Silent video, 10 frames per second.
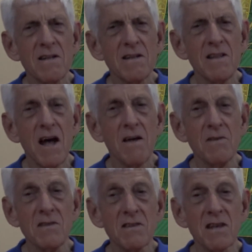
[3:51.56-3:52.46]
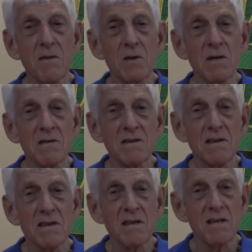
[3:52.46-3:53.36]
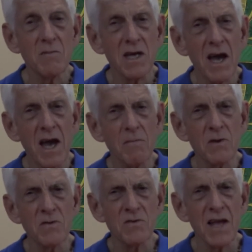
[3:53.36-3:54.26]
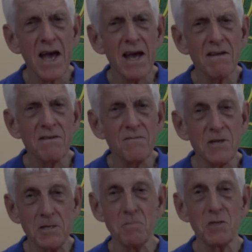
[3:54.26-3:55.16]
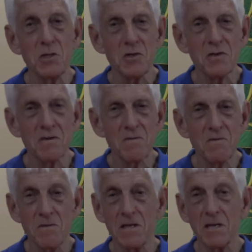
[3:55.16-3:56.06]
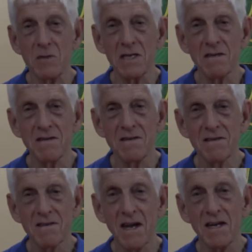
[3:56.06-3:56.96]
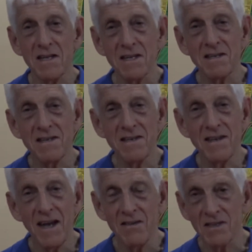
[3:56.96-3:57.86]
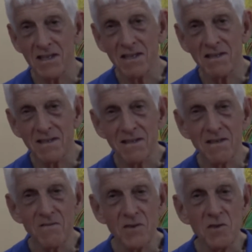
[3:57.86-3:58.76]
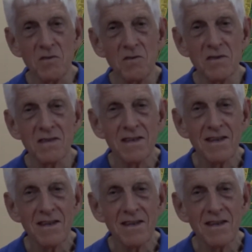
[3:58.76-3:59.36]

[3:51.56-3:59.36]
Love in summer can be happy or sad, impish, flaming, cutting, hesitant and confused.